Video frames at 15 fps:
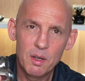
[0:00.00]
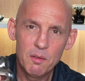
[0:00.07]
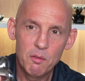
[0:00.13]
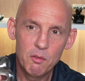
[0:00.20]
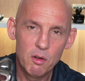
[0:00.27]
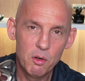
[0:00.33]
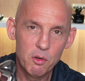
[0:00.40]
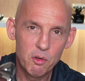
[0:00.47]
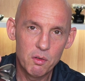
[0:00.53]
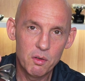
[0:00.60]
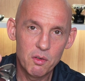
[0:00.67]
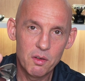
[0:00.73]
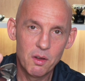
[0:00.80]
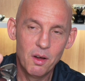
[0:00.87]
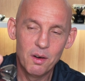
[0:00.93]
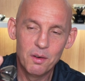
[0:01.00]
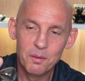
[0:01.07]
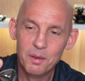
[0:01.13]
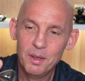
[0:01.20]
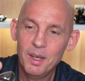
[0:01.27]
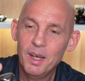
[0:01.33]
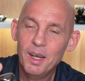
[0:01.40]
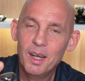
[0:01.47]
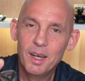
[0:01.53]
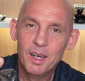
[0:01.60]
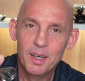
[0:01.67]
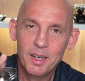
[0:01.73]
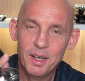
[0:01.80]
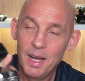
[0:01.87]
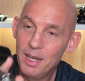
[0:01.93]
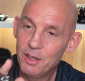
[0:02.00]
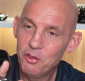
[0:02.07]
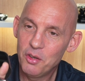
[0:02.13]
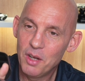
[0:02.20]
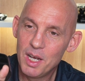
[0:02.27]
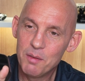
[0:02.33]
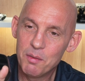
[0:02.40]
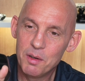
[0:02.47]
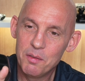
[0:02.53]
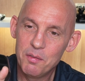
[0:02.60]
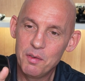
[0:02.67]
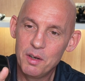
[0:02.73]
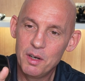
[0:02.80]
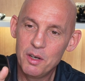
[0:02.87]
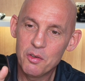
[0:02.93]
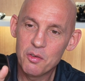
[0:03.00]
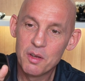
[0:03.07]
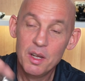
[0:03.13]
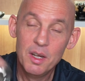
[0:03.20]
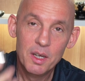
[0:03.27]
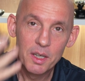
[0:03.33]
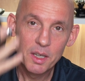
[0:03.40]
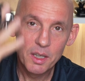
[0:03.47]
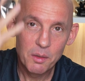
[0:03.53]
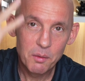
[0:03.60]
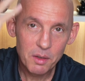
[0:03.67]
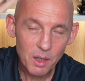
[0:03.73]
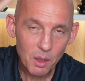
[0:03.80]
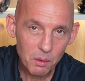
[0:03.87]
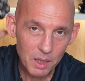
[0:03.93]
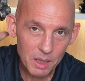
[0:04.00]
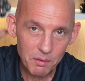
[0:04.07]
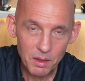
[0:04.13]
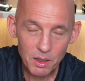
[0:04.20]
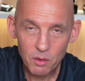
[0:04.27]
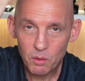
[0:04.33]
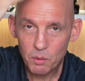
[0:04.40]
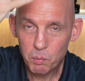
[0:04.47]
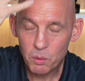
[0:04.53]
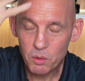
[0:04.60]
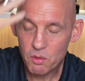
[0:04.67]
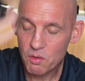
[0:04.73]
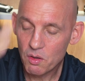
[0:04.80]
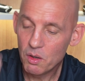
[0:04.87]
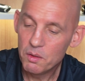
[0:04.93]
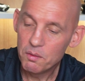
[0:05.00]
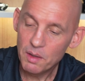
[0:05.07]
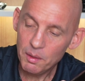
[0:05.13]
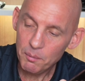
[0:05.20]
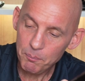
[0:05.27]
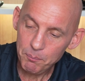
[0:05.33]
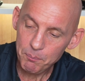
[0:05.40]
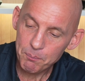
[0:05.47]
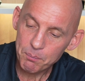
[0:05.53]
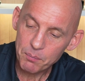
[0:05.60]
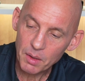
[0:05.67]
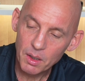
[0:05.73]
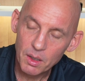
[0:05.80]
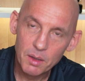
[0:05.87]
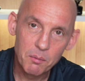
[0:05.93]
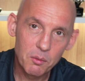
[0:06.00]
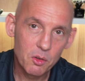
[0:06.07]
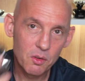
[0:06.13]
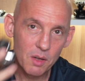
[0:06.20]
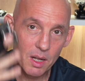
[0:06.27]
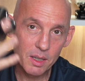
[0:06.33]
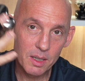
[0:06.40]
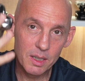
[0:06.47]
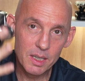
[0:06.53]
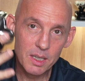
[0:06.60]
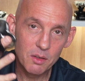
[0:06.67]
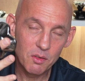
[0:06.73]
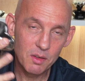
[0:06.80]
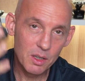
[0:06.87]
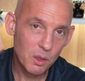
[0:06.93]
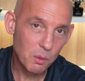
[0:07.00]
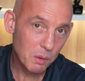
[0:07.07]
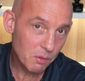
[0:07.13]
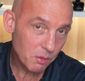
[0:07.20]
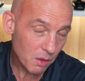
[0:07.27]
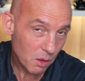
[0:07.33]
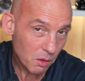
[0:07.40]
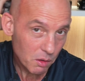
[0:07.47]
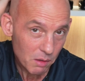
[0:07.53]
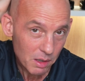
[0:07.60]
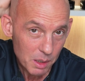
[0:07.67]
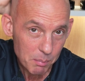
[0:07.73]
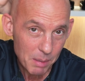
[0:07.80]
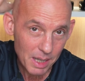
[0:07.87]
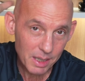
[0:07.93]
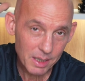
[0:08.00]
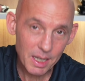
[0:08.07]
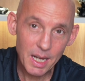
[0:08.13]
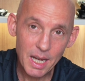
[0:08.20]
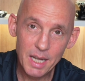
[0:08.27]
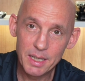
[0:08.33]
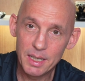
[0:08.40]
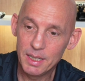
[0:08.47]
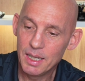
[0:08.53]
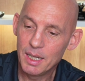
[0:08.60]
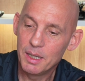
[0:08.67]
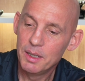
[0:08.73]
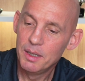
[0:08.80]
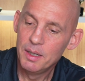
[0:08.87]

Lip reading: rotary style head shaver at first, you know, and go give it a good once over, because these deal with going around the back of the head and that